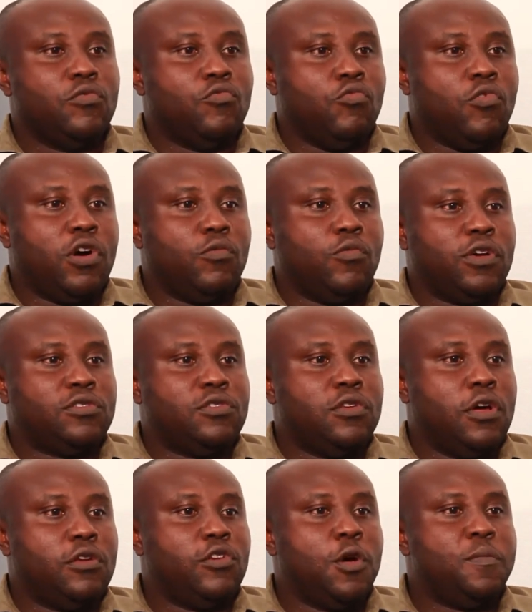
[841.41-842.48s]
was
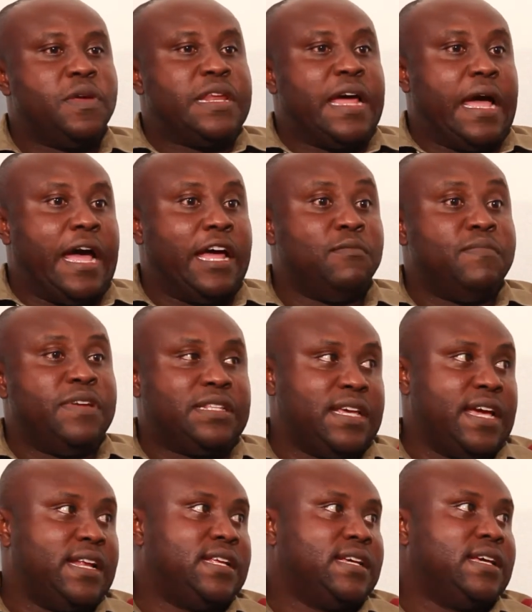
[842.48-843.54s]
not being
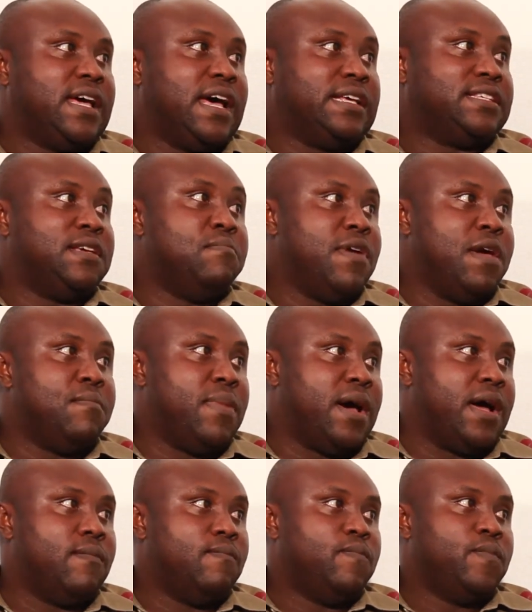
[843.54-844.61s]
admitted as a member